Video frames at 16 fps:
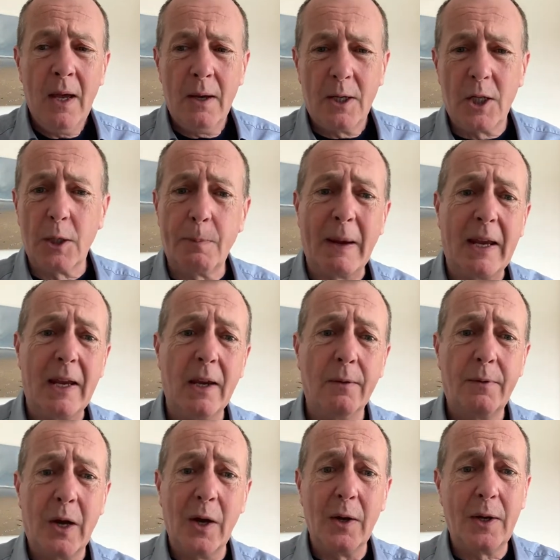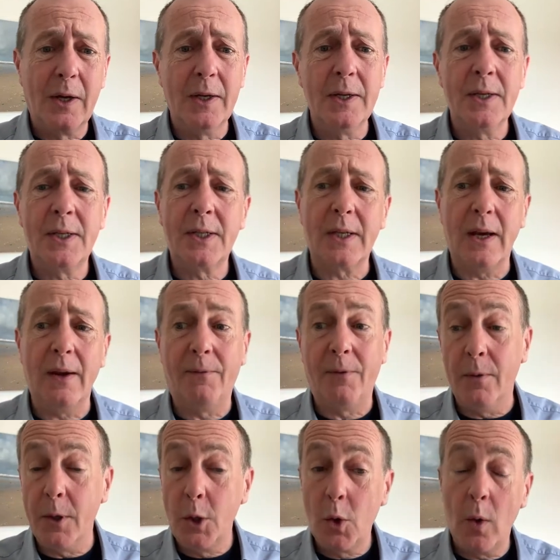speaking of Gurkhas, if
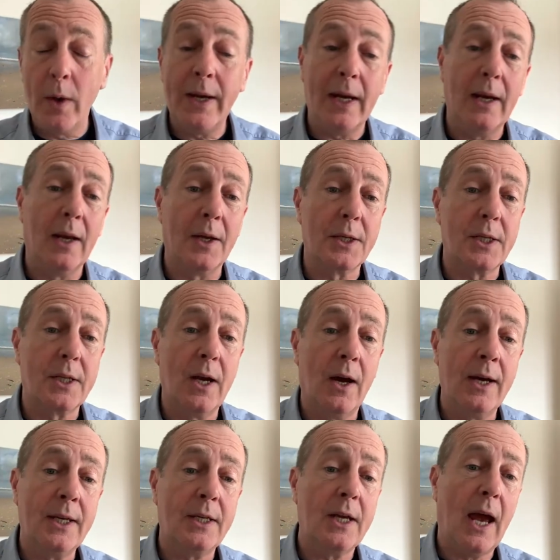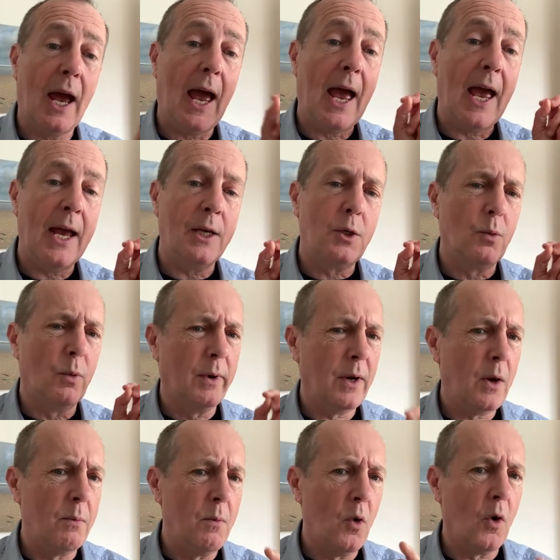you enjoyed it last night and you want to
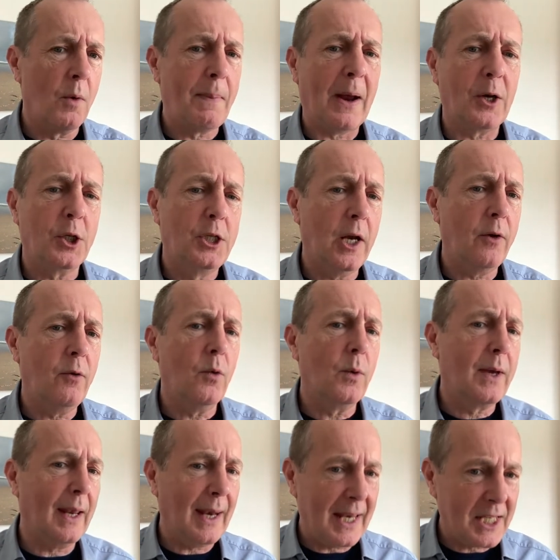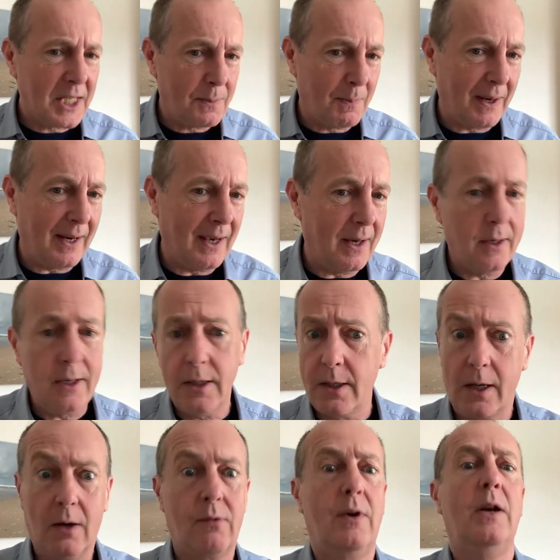know more about General Gillespie and his
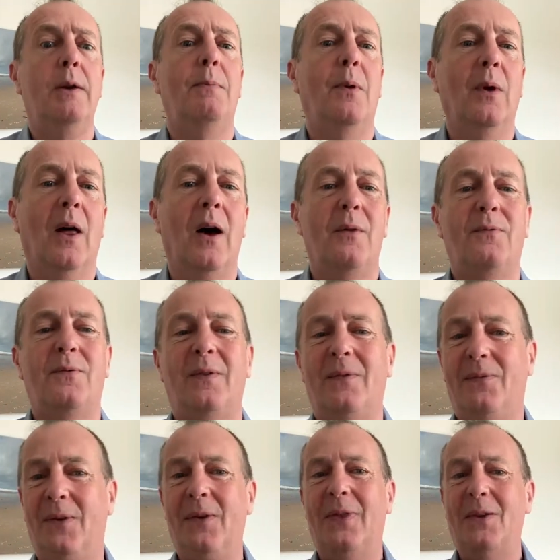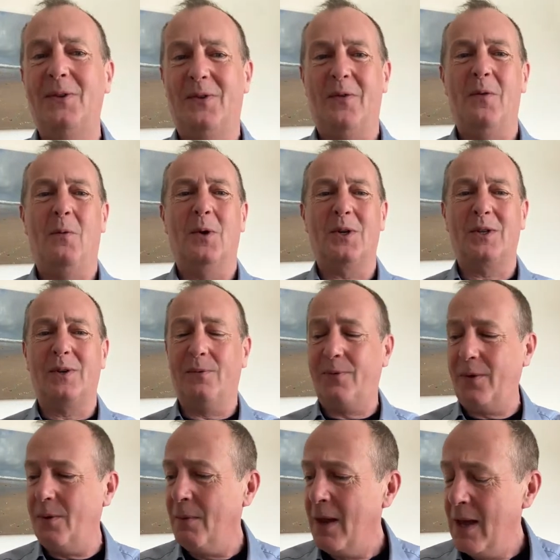incredible life, those of you who watched the
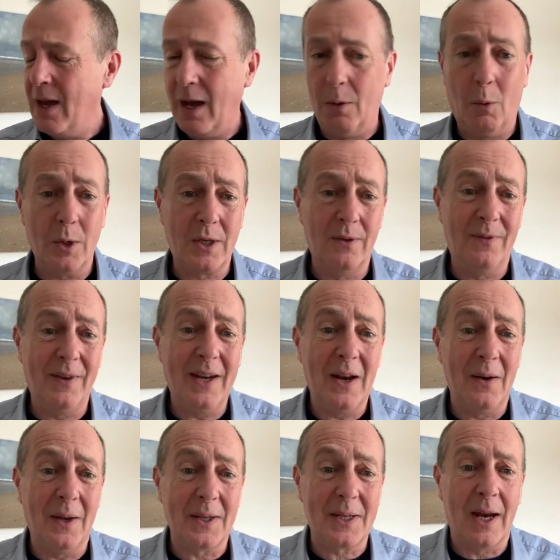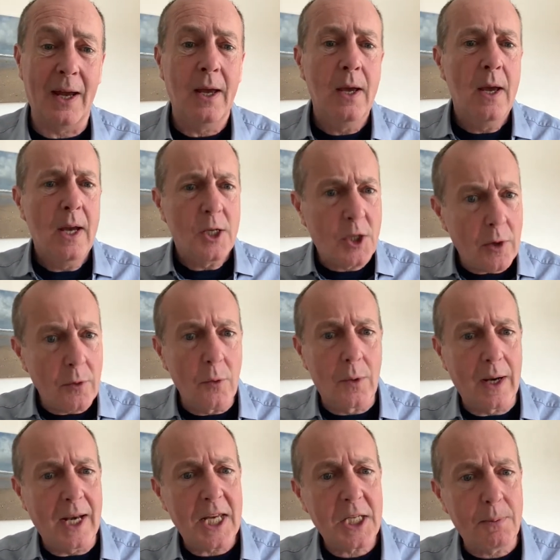film, watched the video last night, General
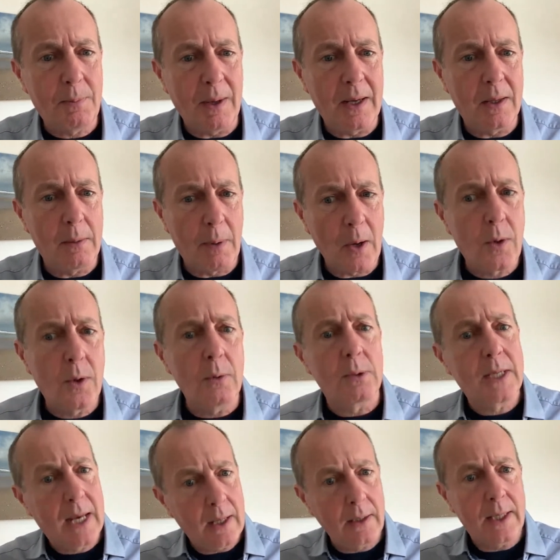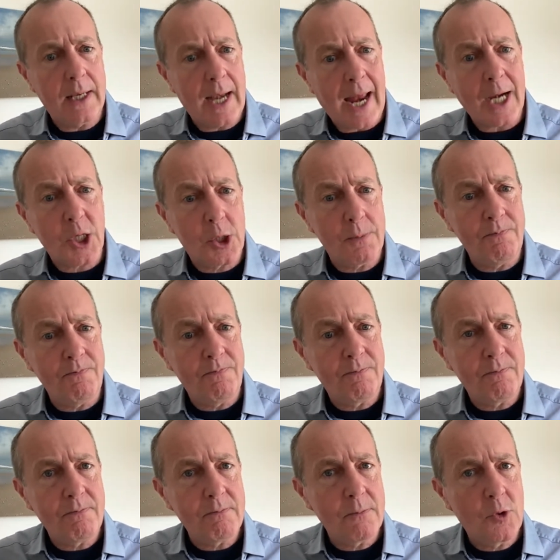Gillespie, the bloke who was killed in action
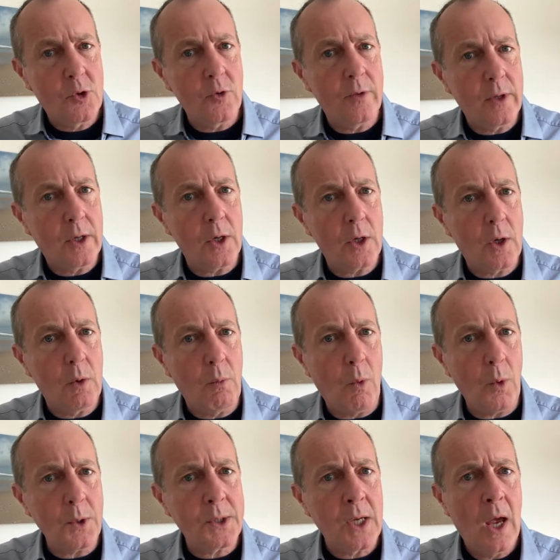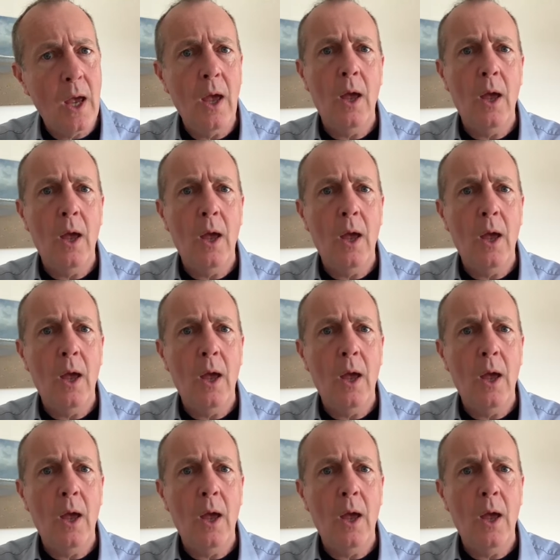during the Gurkha Wars,